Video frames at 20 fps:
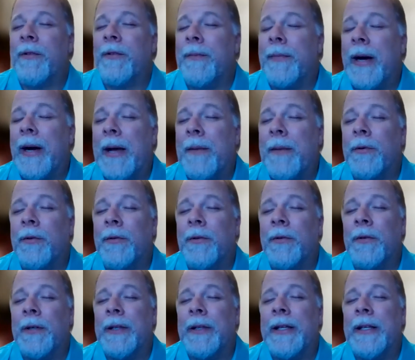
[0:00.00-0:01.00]
for the Bible,
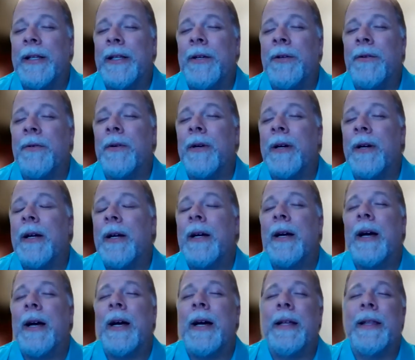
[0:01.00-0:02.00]
Lord, that you
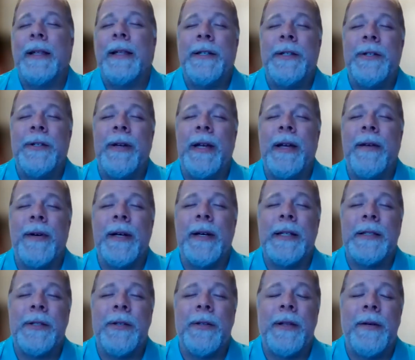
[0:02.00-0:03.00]
uh, that you give
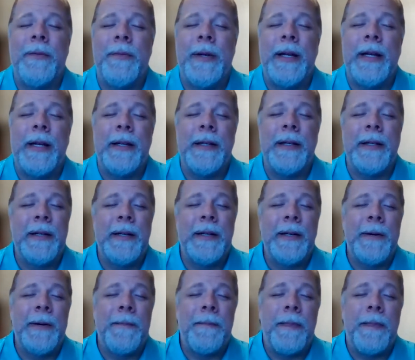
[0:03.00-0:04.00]
us so that we can
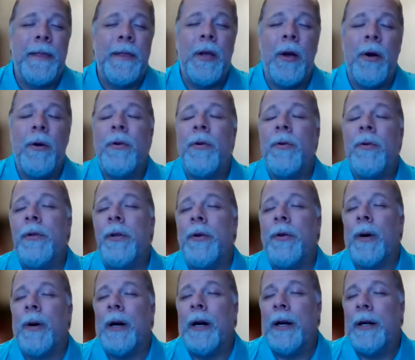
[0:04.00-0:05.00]
know who
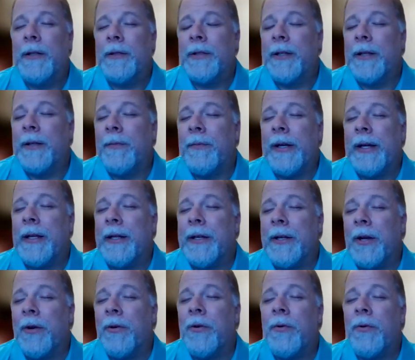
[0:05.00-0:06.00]
you are, so that we can
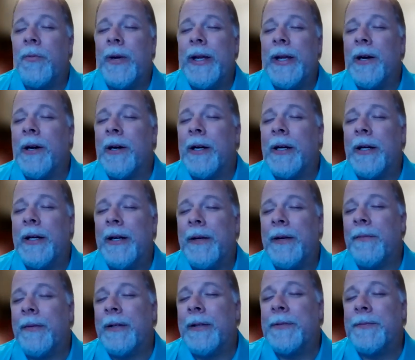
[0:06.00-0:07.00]
know who we are,
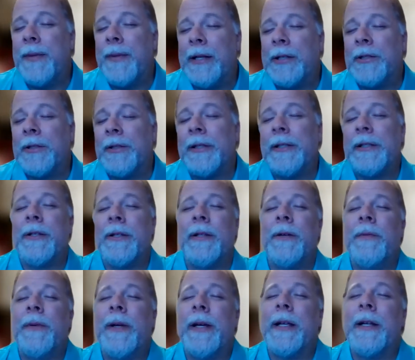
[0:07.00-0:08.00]
and especially so
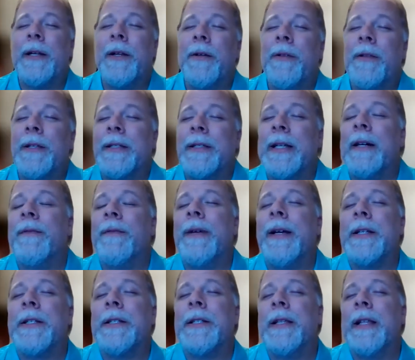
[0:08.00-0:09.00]
that we can know the
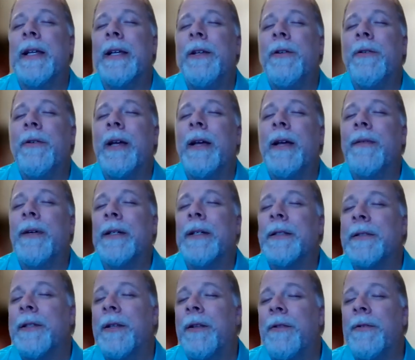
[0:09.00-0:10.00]
salvation that you give
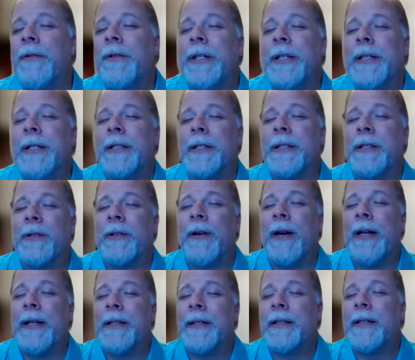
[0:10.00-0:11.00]
us through Jesus
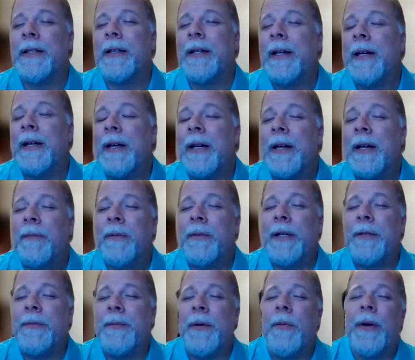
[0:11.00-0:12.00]
Christ.
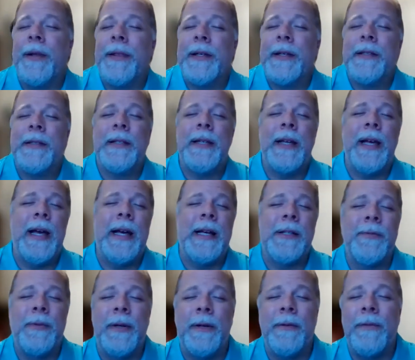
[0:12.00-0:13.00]
Please be with us
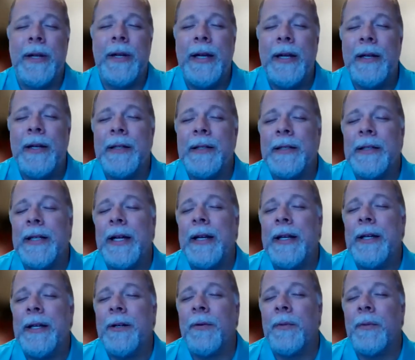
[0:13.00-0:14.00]
as we read and
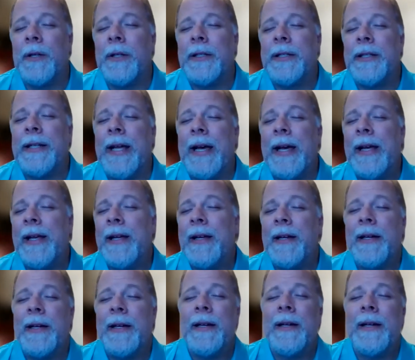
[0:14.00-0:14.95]
study your word today.